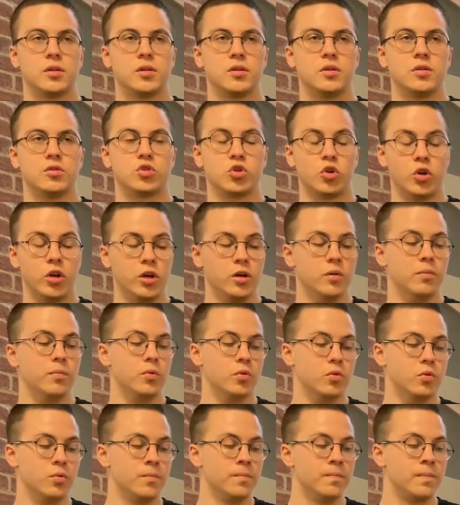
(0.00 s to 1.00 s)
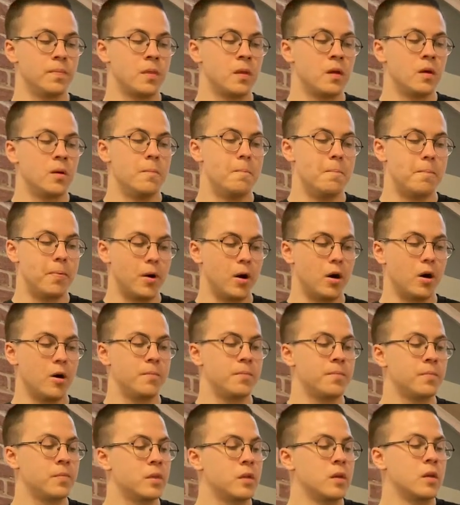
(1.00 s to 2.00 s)
treatable, but
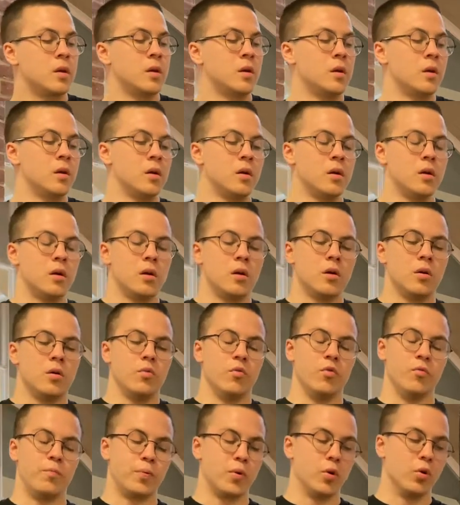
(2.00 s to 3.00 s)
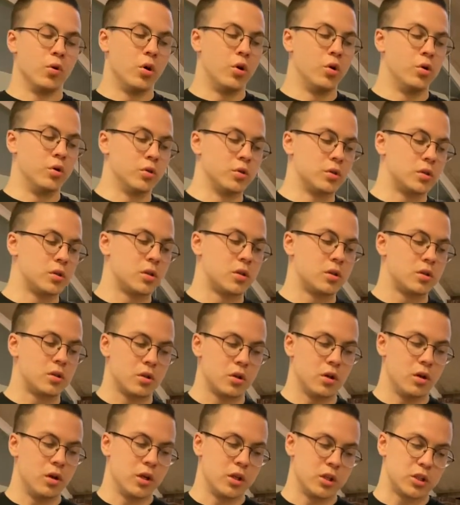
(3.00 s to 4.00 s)
with prolonged
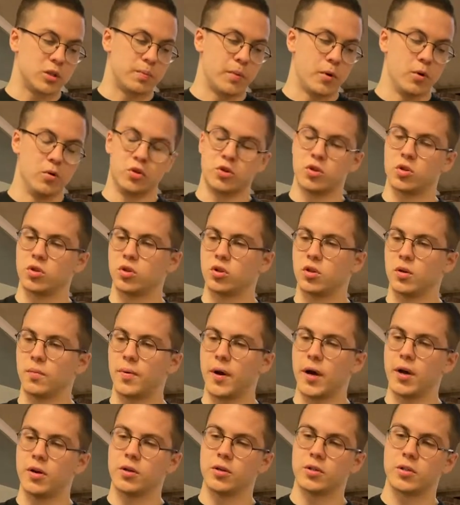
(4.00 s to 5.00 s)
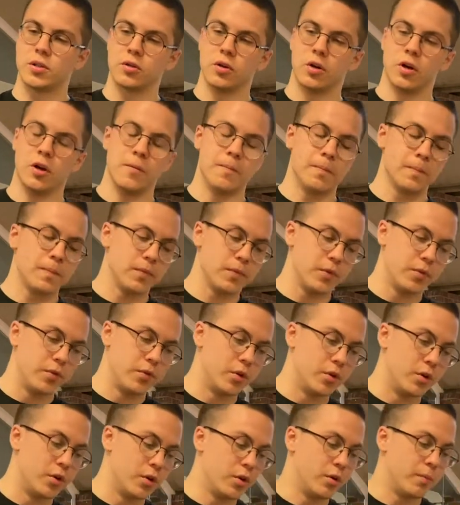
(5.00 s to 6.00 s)
exposure to the parasite
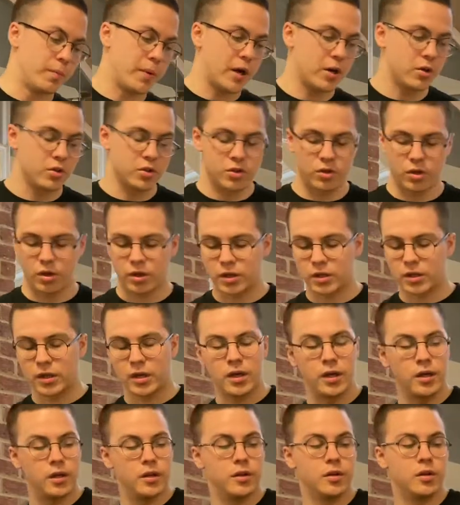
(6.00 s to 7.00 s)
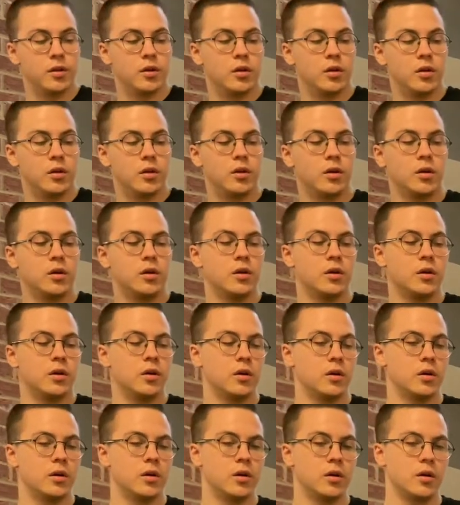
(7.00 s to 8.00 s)
can
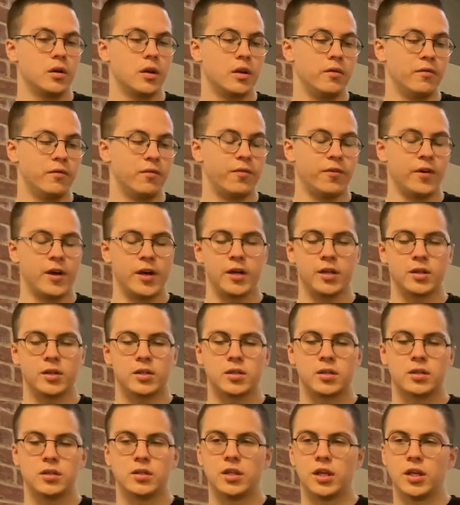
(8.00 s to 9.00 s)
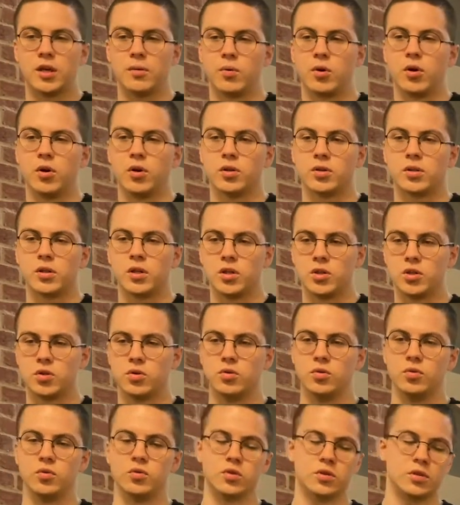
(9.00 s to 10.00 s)
infect deep heart
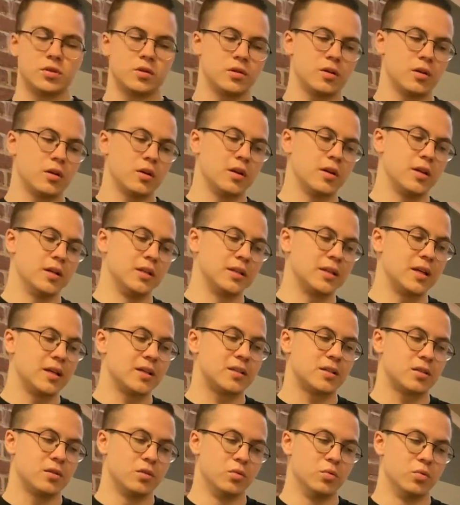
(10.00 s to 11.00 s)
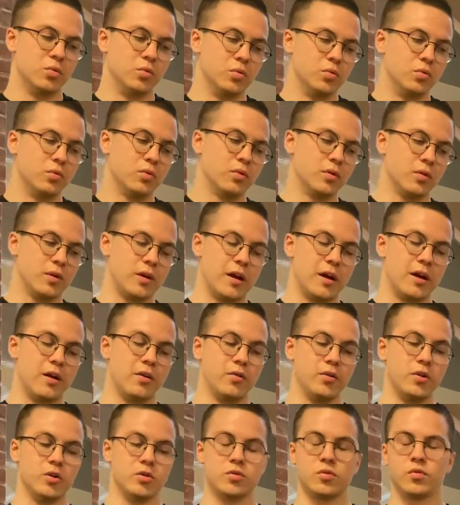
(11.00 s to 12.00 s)
tissues, intestinal
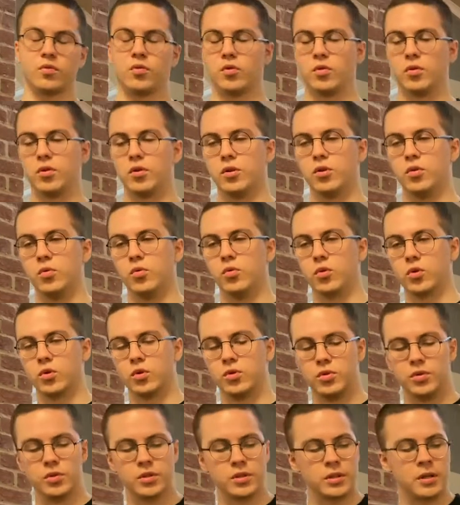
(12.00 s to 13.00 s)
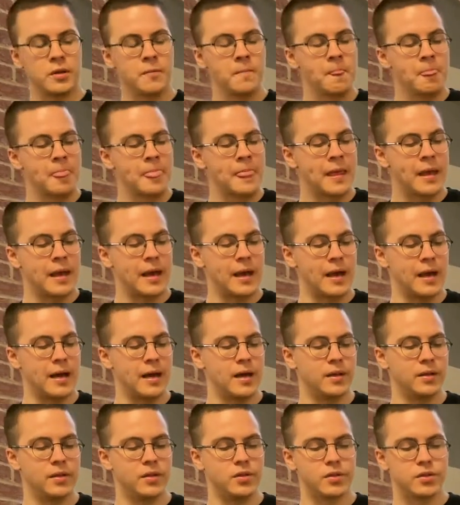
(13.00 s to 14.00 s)
areas of the organs,
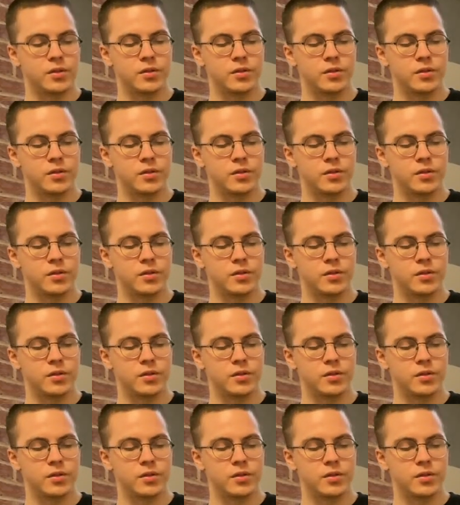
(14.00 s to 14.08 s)
and